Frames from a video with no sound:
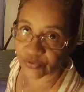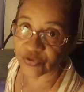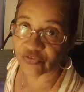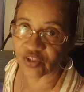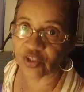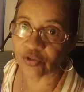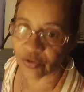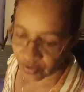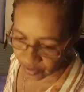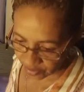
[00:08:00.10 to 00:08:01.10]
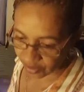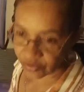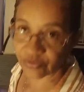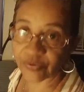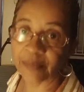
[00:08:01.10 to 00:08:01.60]
just need that
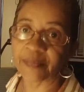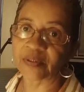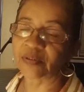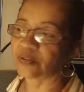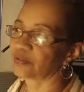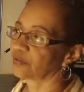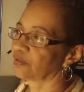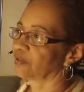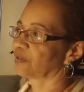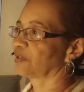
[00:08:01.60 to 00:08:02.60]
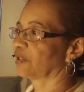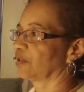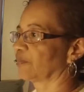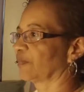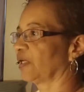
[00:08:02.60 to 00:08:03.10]
treatment.
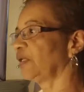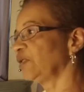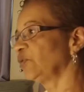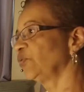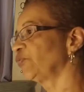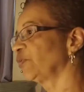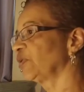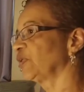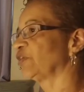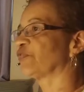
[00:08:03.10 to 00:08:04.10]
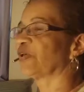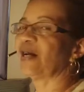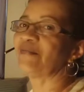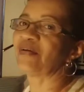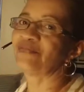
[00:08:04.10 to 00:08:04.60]
I use it if I
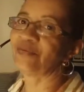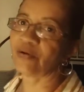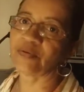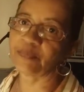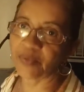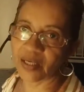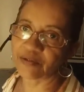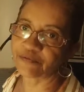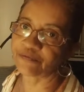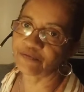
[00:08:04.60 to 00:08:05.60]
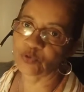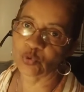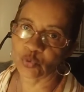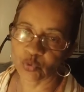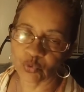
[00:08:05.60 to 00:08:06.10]
have a very bad
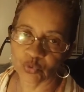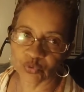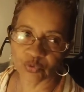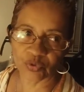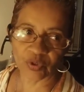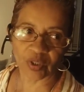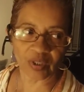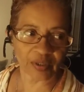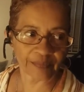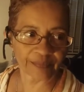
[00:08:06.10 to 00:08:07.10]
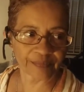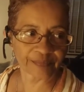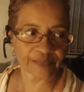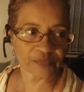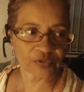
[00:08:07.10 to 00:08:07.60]
flu, um,
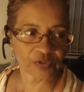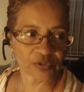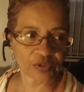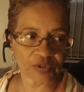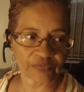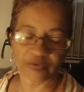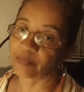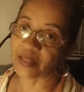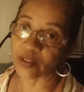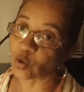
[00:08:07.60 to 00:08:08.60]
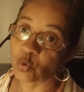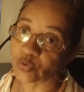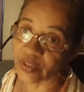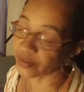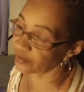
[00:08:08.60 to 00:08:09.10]
very bad
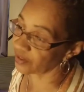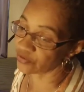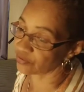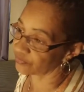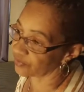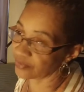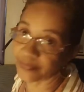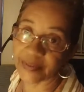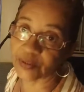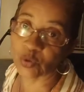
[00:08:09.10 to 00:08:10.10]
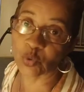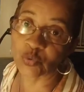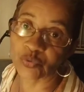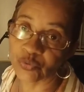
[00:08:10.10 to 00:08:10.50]
cold. I gotta catch a very bad cold,